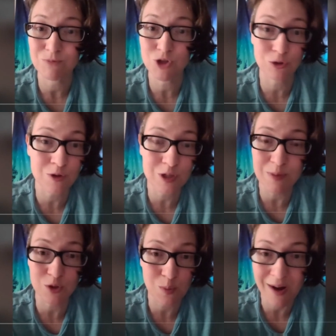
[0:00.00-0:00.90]
Children's
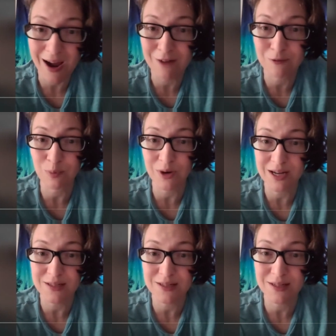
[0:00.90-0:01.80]
meals were half
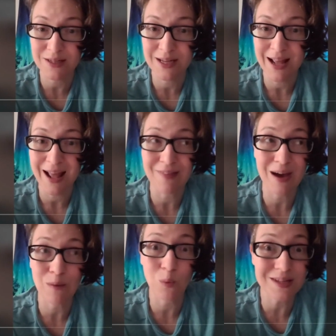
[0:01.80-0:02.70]
priced. And
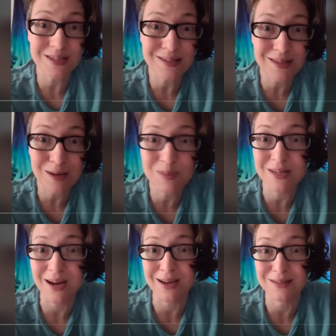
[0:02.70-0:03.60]
that wasn't
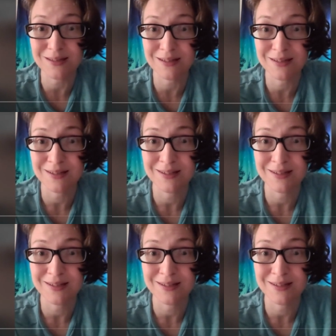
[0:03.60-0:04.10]
subsidized.